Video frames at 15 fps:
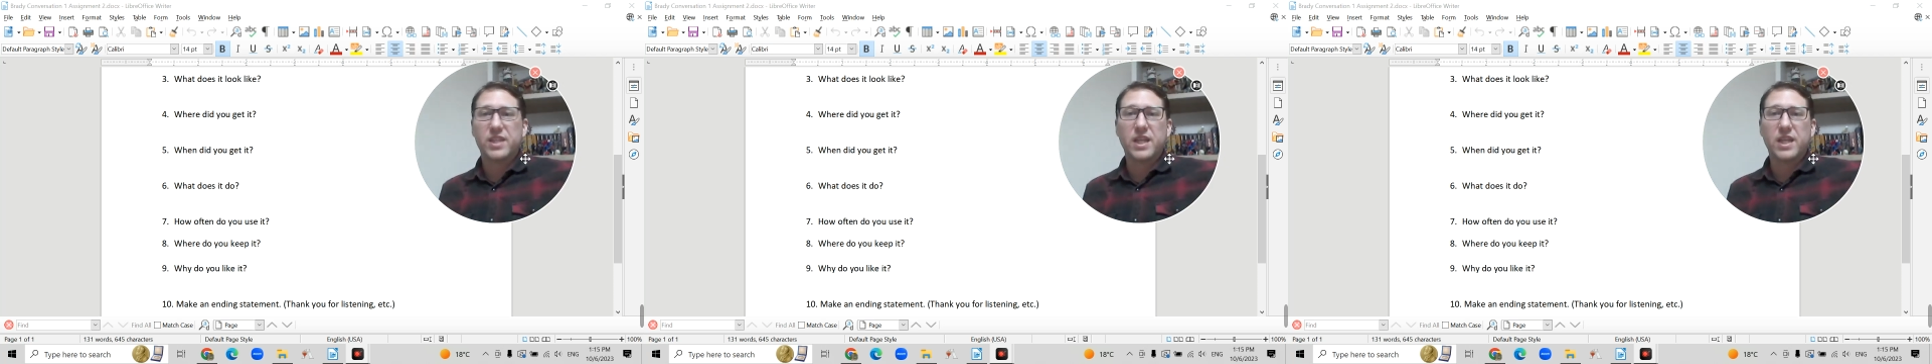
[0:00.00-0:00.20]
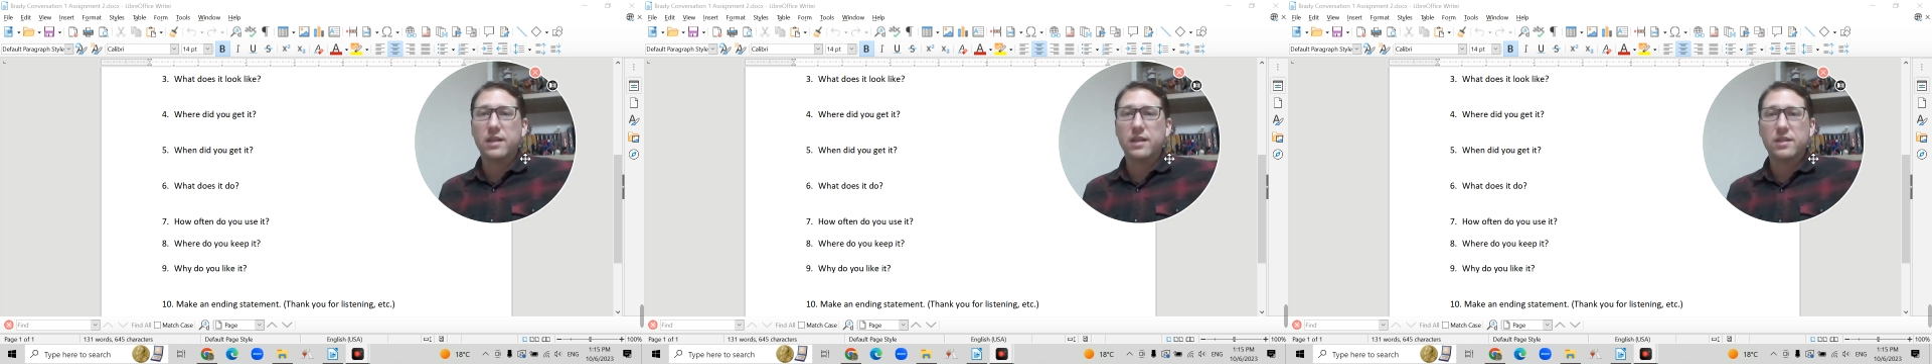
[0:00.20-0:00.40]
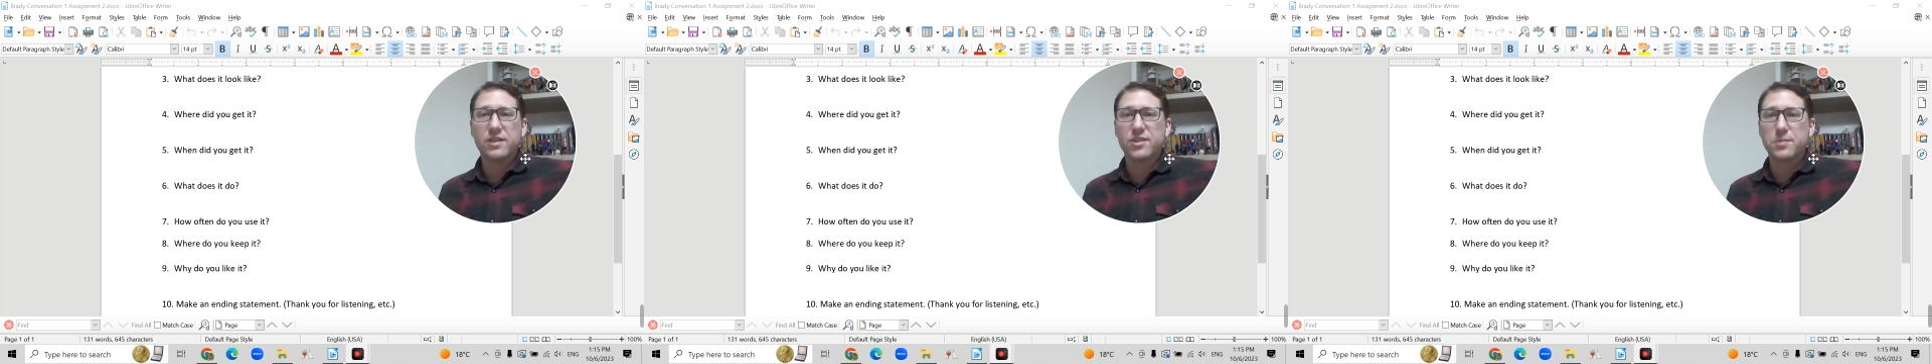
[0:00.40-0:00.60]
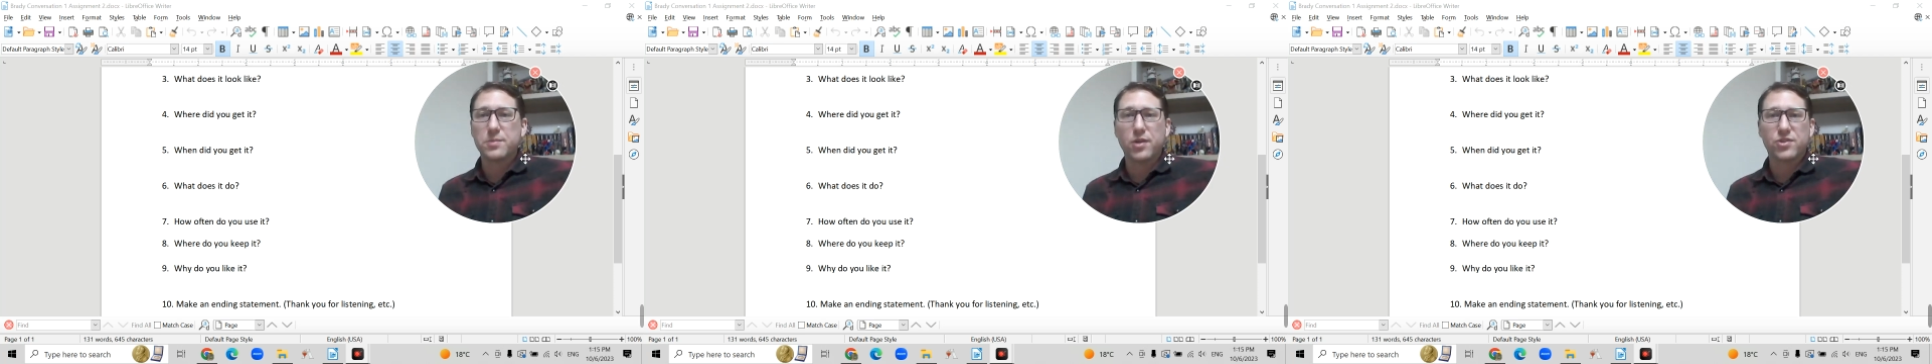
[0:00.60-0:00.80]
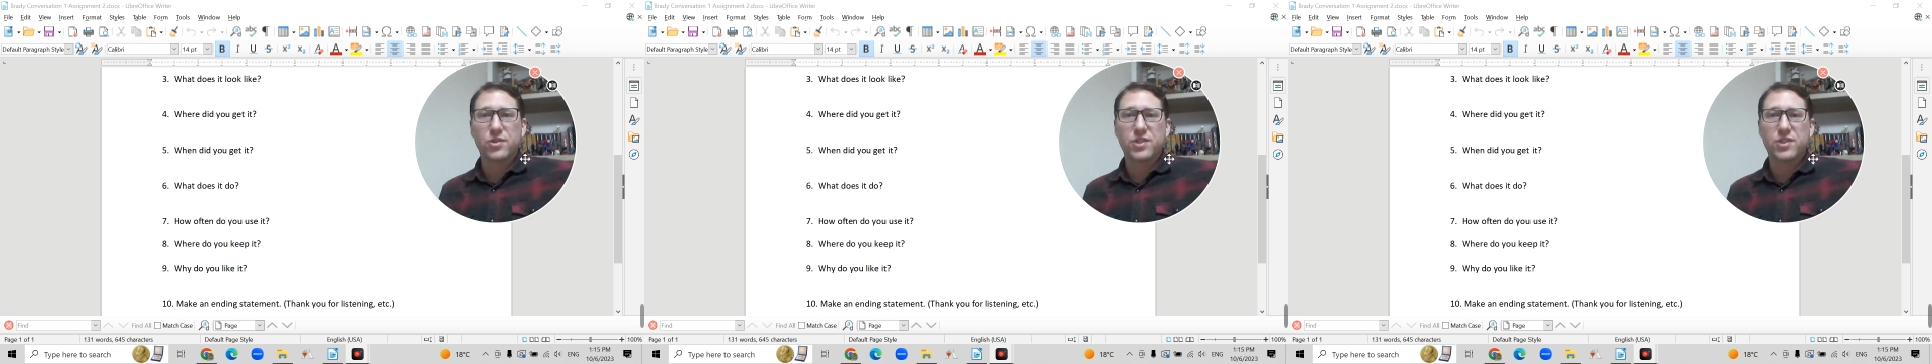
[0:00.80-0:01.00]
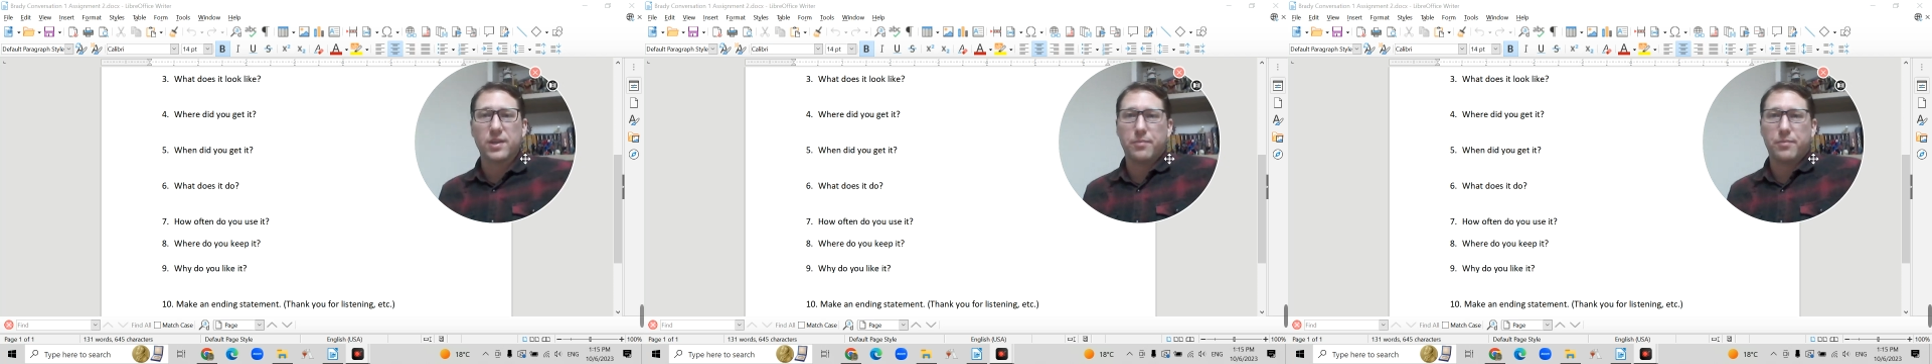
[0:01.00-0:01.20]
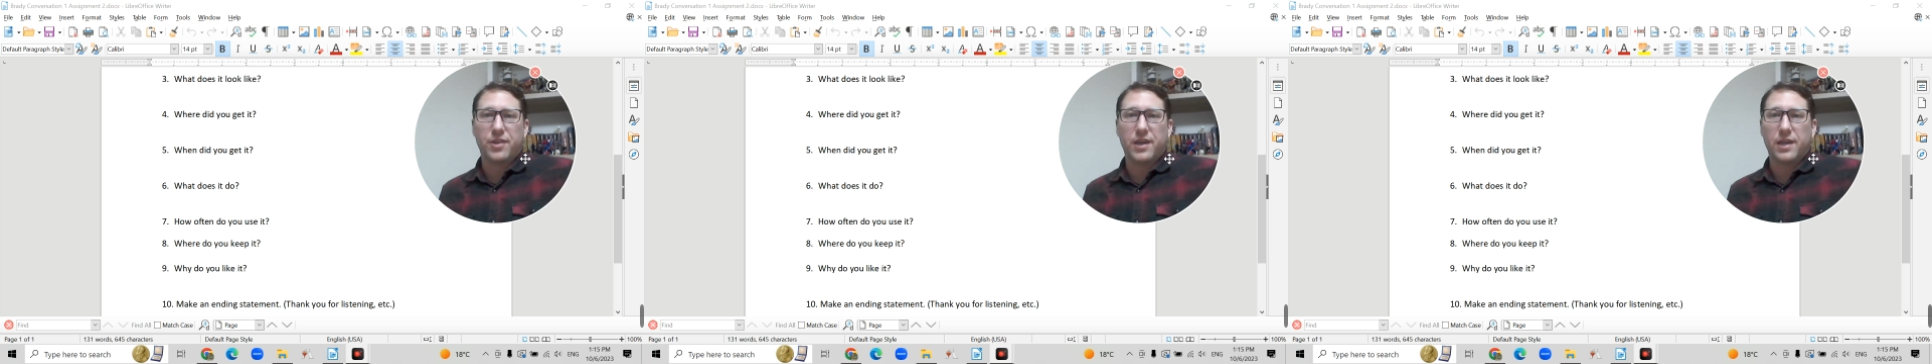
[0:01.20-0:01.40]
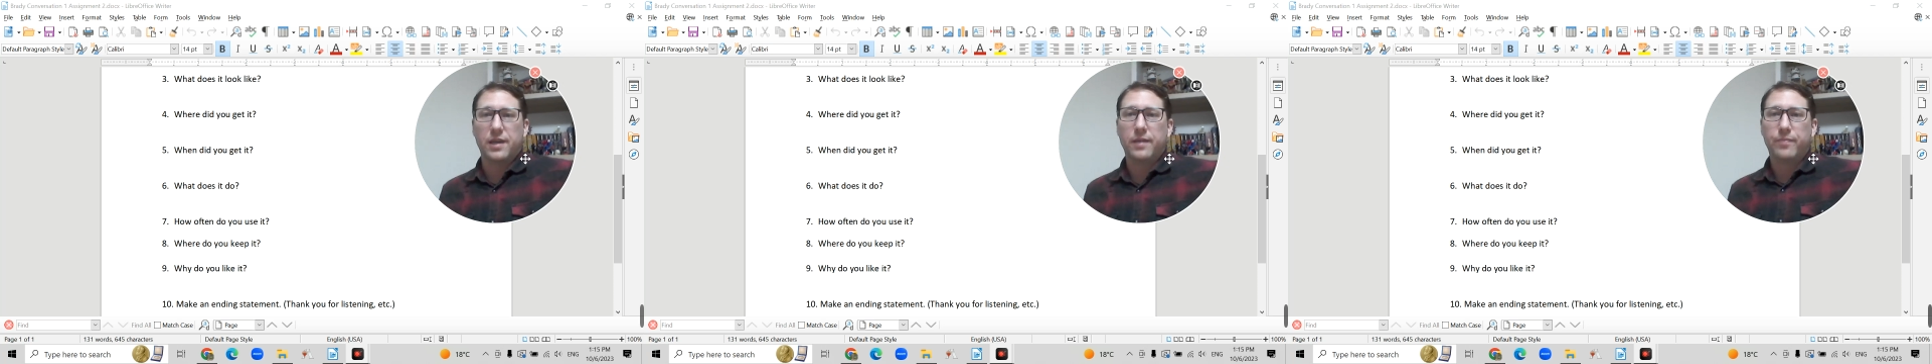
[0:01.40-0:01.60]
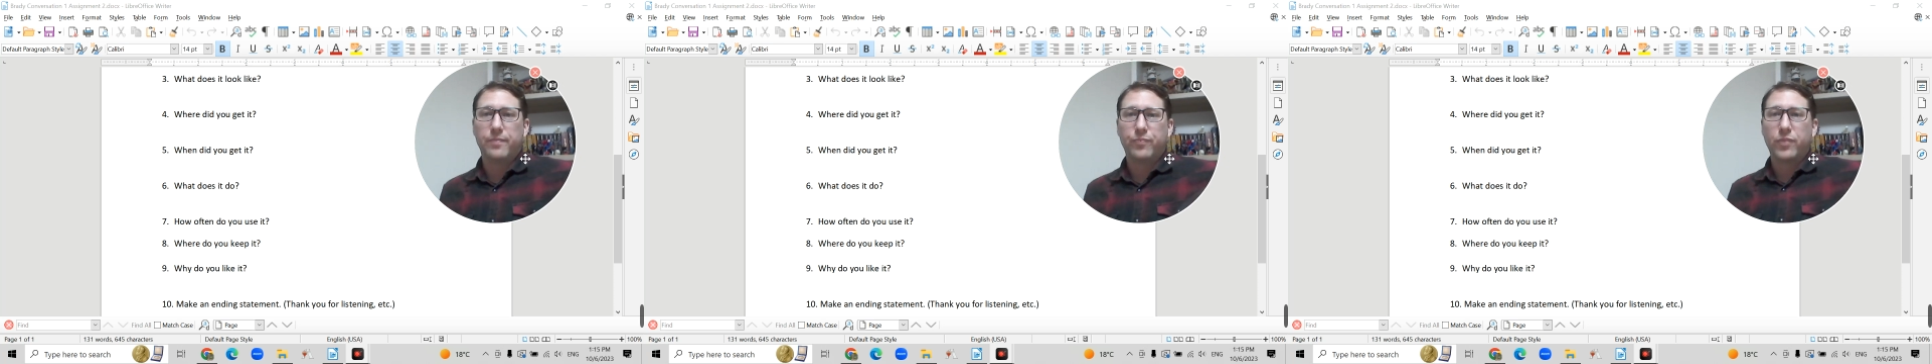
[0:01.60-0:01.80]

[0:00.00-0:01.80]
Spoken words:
tell us about something.